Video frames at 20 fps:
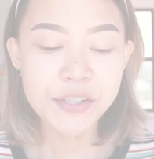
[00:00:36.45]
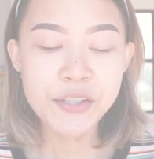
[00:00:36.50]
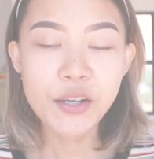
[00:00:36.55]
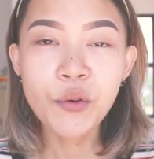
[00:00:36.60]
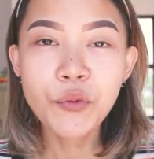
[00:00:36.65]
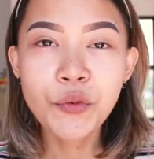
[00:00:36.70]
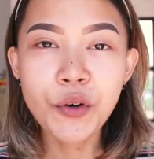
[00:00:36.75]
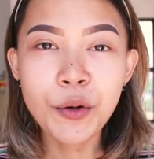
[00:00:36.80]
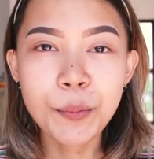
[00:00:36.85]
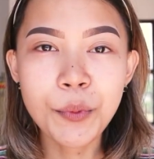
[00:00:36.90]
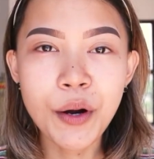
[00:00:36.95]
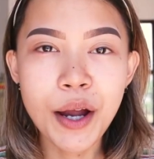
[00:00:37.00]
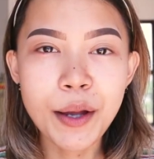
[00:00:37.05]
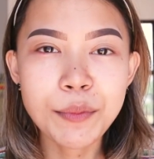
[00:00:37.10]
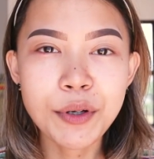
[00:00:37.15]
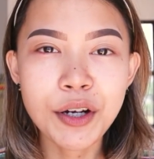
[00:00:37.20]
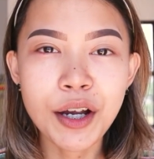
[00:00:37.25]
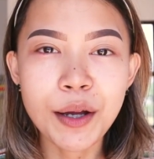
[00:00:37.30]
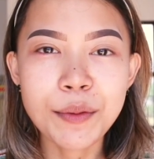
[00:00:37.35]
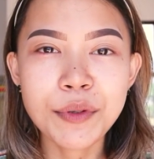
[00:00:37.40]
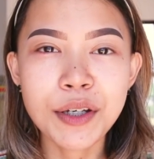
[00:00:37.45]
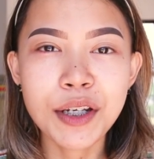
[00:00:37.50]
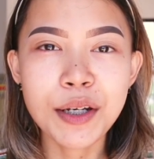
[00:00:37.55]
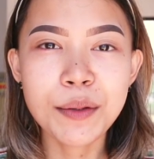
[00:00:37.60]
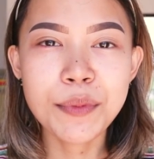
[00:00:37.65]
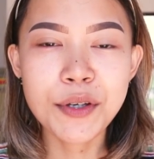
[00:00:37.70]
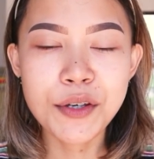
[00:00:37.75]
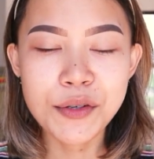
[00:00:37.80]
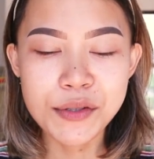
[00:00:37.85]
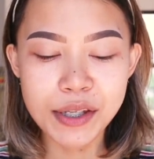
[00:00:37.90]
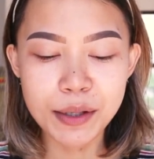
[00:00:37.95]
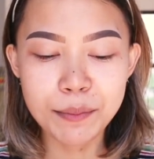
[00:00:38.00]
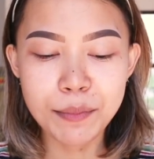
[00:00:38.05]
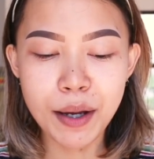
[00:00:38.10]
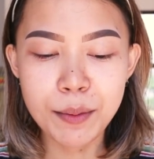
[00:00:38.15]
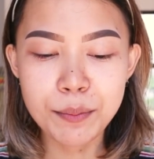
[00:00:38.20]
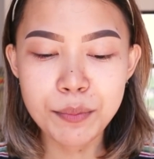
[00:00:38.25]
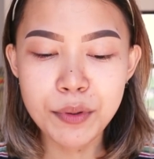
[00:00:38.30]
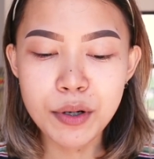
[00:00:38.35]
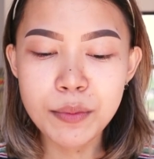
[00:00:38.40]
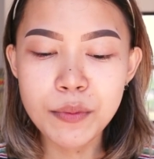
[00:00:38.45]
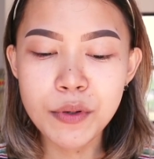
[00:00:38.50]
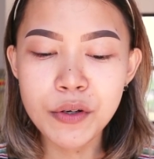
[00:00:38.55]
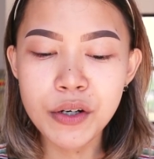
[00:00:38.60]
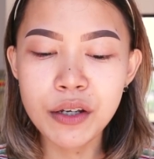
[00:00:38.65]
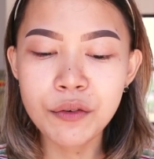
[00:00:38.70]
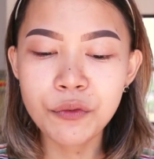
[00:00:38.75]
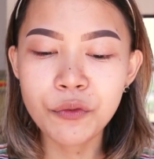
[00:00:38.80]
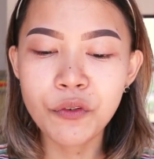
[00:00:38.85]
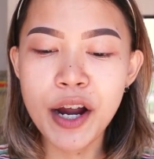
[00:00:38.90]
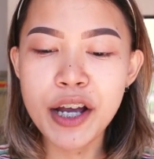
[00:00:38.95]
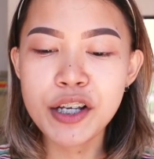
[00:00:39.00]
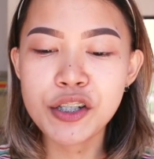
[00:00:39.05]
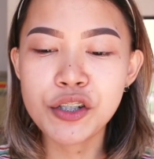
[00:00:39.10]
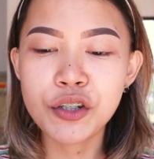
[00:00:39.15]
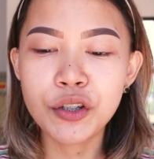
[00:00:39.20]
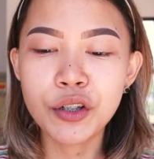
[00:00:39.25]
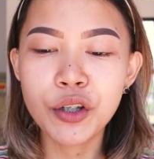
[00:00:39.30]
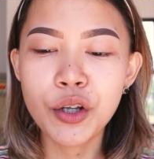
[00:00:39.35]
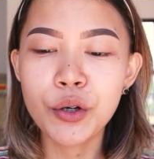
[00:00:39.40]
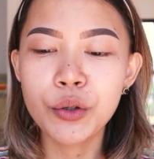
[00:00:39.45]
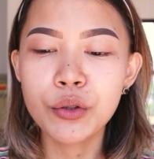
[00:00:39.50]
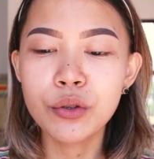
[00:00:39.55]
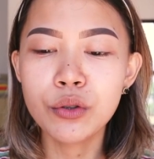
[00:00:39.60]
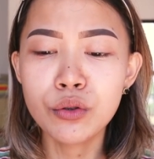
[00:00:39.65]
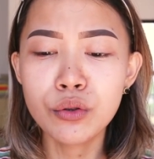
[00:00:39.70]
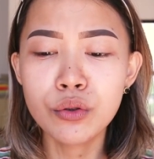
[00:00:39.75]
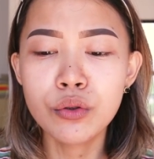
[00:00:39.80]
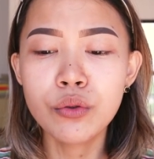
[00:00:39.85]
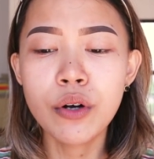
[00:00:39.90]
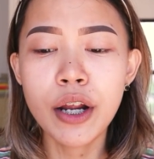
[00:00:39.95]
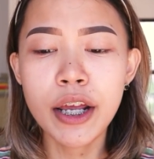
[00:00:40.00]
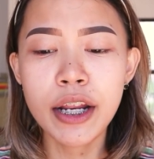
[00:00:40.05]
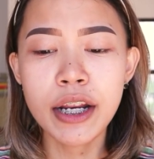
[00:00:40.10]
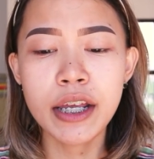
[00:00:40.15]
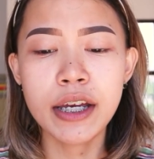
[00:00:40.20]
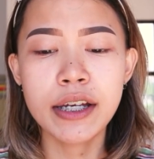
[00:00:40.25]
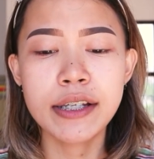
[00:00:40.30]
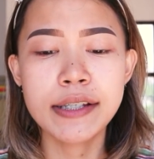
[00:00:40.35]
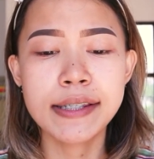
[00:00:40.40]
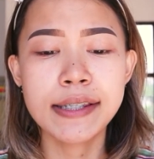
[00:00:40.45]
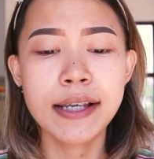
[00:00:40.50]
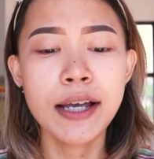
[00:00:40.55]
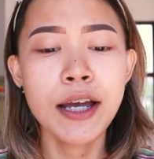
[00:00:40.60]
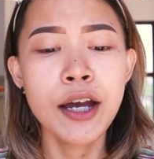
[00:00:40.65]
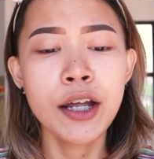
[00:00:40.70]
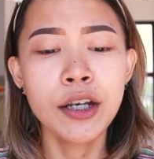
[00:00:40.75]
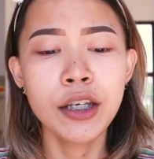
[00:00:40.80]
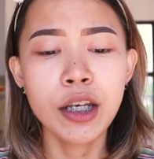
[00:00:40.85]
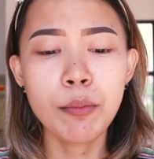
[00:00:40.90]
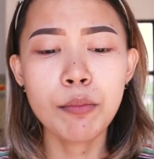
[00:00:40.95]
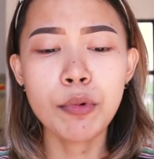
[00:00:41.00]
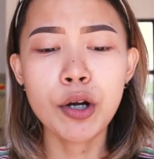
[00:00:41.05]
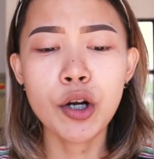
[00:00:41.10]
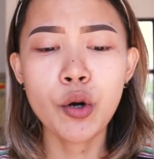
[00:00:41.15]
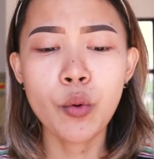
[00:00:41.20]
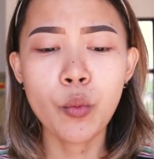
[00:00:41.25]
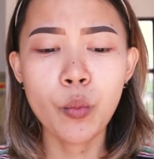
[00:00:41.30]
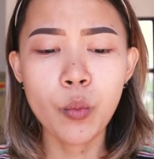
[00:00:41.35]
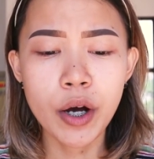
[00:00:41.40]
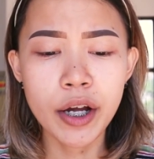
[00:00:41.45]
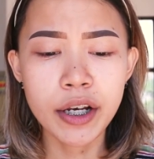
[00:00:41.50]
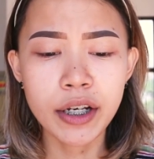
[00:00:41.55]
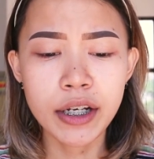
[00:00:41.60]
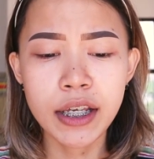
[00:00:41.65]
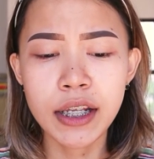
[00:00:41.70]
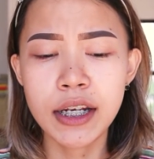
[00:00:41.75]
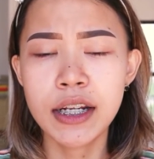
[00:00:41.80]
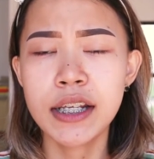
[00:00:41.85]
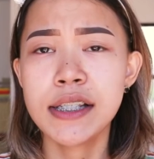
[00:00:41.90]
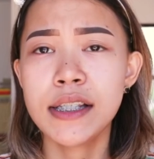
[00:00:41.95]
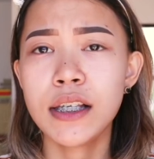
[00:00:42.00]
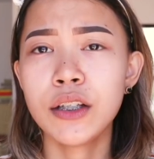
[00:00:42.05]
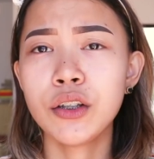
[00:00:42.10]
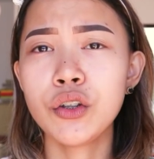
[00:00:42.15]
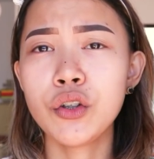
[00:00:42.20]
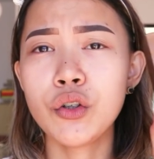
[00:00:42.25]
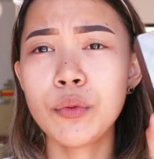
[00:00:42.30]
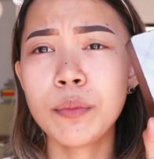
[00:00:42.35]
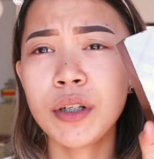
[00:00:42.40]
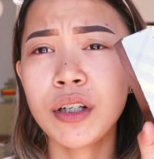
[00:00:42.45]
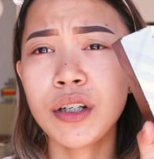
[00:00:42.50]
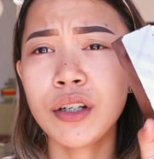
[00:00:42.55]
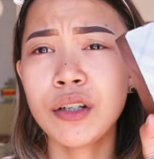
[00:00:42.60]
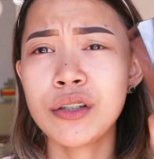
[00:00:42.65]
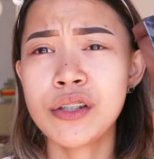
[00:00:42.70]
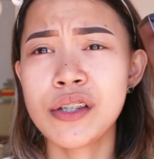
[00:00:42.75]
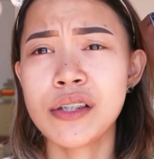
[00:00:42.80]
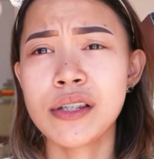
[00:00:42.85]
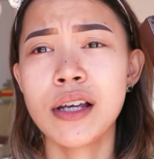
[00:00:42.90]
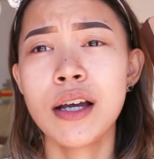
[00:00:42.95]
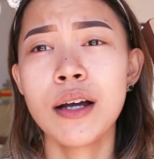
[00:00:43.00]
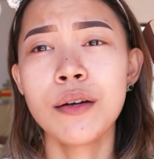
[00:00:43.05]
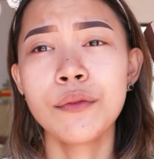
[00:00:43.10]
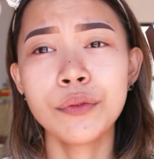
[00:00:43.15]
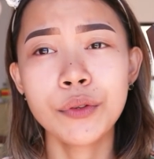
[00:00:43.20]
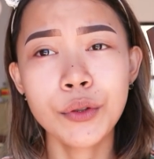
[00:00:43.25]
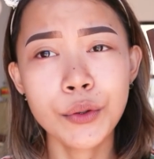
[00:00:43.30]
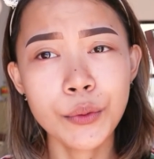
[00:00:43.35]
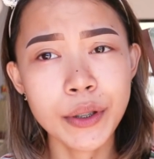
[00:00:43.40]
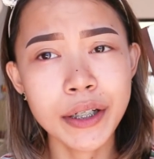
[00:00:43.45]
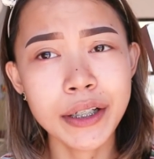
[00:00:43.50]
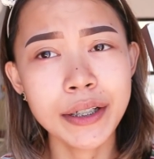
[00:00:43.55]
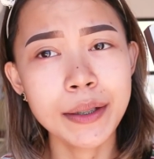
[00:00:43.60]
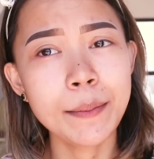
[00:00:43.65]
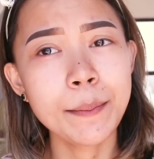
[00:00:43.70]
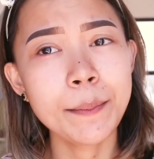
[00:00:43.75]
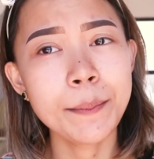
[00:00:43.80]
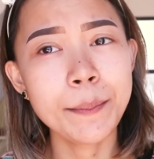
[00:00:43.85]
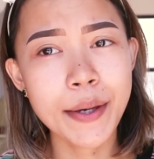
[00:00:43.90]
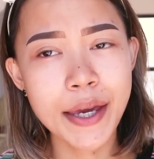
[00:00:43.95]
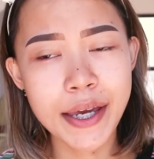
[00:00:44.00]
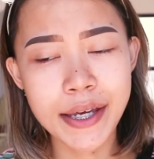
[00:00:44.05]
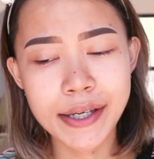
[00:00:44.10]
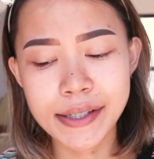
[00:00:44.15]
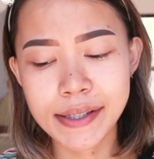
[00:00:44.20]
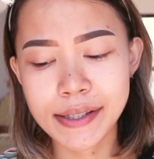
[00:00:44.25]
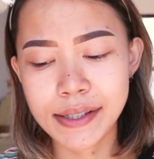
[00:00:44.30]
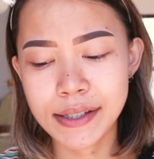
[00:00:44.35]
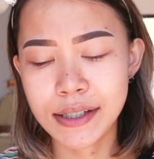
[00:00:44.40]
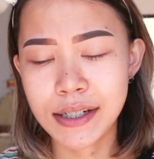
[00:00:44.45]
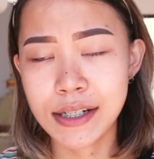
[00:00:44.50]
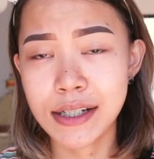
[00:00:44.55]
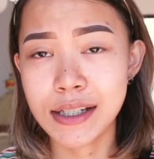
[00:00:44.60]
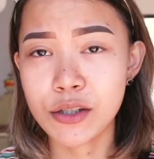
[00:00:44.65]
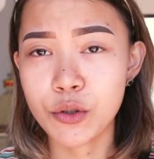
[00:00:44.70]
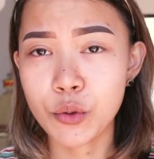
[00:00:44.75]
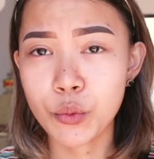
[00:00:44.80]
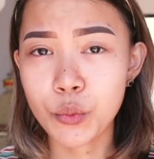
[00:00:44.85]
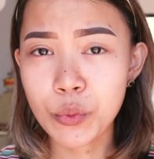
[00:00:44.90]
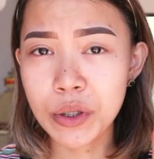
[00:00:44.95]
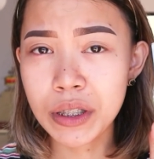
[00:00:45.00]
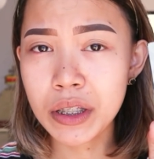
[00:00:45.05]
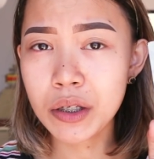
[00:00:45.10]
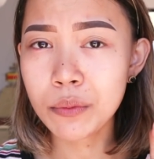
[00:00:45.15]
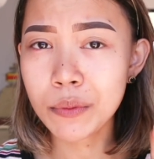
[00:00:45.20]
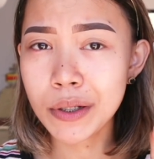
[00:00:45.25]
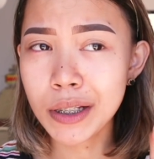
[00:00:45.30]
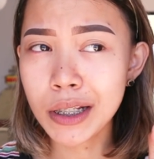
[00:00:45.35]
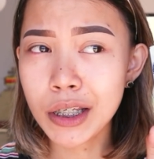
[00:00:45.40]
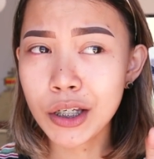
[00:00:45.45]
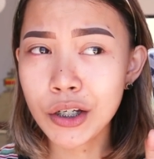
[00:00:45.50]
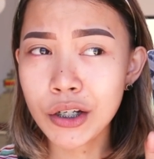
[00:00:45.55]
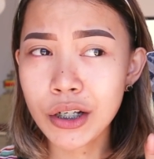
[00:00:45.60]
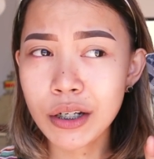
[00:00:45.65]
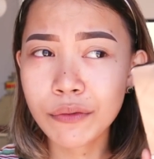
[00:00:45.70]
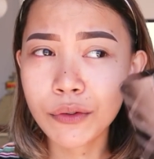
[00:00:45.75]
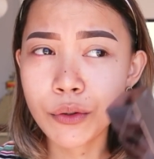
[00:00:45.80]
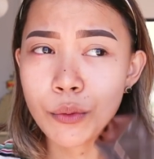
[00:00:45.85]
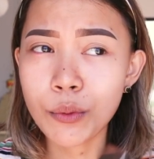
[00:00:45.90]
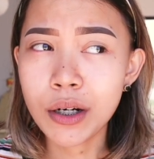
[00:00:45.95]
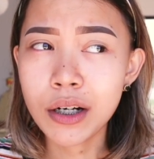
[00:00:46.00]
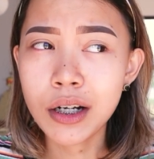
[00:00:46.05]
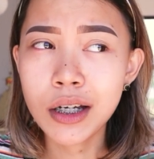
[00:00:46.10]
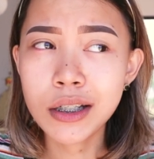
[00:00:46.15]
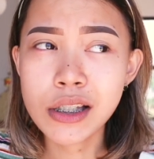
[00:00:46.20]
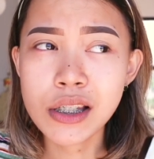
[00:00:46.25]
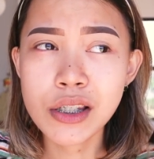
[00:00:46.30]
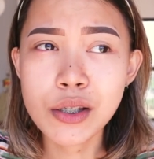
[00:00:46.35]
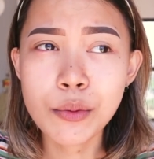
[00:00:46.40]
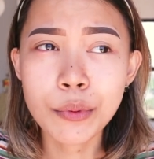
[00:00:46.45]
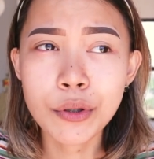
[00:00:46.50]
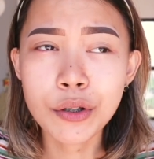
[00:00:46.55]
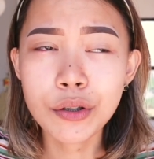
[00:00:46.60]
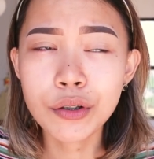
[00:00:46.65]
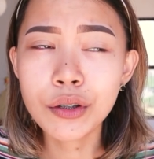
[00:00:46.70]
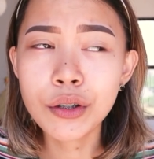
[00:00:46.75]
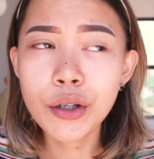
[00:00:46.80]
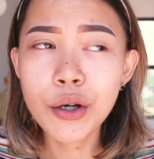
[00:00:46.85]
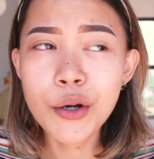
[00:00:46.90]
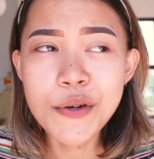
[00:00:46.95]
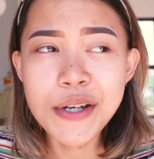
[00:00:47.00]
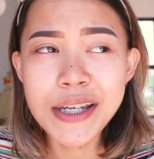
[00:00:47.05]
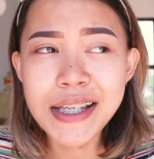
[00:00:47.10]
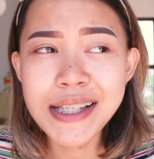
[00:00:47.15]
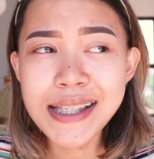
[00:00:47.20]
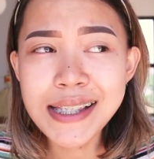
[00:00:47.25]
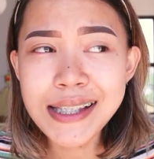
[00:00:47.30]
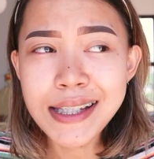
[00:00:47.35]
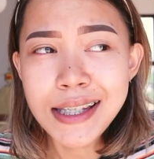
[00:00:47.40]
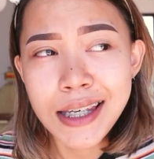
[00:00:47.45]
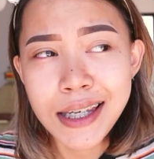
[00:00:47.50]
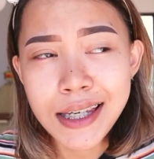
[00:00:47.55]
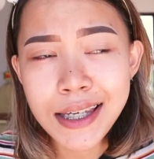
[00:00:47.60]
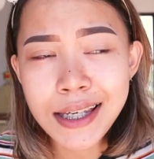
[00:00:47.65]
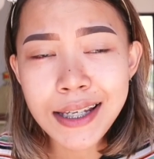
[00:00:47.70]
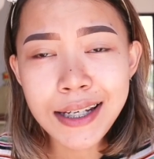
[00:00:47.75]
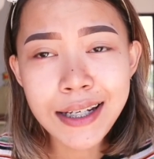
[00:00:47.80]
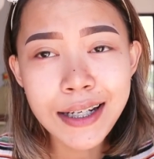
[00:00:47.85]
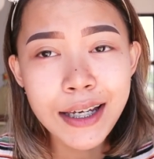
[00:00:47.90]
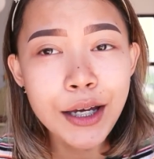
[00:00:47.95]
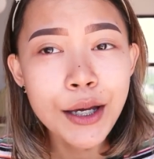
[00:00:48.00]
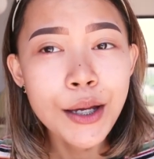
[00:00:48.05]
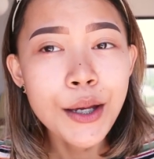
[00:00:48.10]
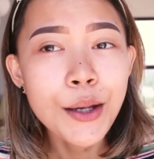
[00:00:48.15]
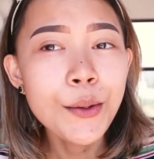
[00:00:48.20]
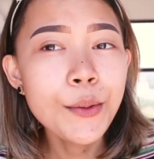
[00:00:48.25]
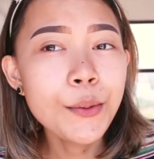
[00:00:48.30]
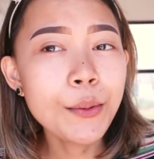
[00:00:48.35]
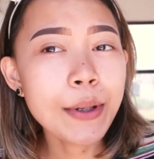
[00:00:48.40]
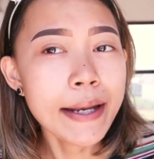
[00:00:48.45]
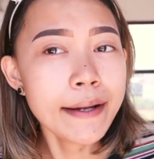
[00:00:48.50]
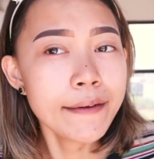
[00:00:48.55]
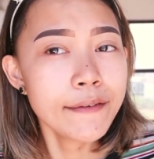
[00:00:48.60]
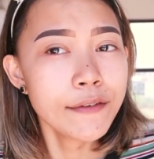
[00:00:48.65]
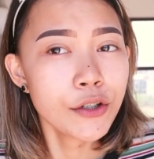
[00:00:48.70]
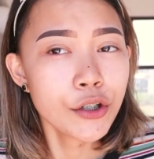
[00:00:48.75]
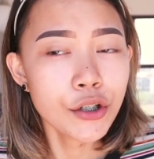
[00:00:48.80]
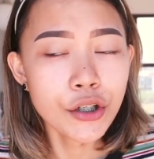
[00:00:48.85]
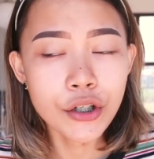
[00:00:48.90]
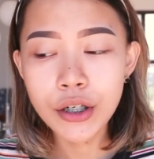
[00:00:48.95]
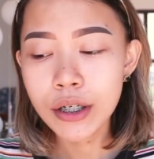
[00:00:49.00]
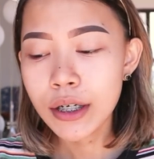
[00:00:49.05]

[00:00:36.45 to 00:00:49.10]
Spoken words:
So for primer, I'm going to be using my Burberry Fresh Glow Nude Radiance number 1. It is a luminous fluid base. It's really, really good if you want a super glowy skin, whatever.